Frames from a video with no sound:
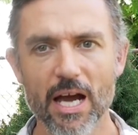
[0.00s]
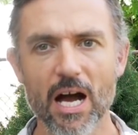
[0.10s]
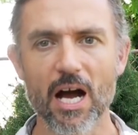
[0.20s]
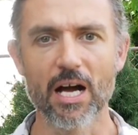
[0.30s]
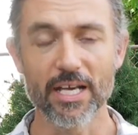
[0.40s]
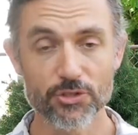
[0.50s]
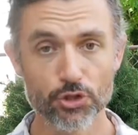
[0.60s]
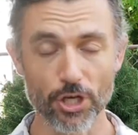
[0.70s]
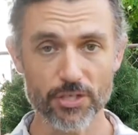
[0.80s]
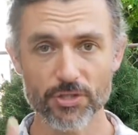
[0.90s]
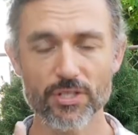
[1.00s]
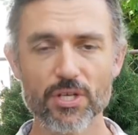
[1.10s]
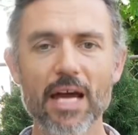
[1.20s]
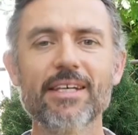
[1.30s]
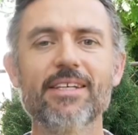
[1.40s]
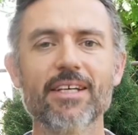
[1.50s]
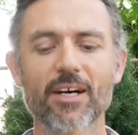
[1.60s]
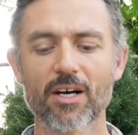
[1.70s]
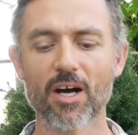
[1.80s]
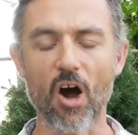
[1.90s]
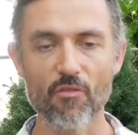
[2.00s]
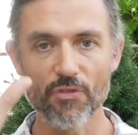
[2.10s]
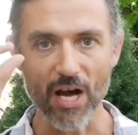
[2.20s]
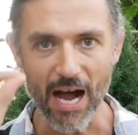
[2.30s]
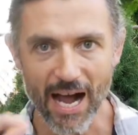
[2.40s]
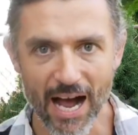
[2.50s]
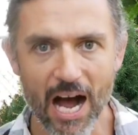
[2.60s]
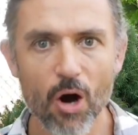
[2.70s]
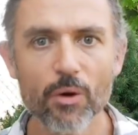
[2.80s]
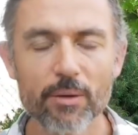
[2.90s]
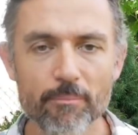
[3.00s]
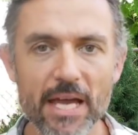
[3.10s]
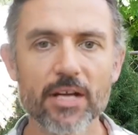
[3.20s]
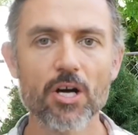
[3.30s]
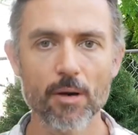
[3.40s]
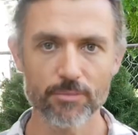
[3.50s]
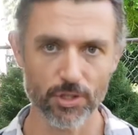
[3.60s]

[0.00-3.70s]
It's just this idea of the how it may come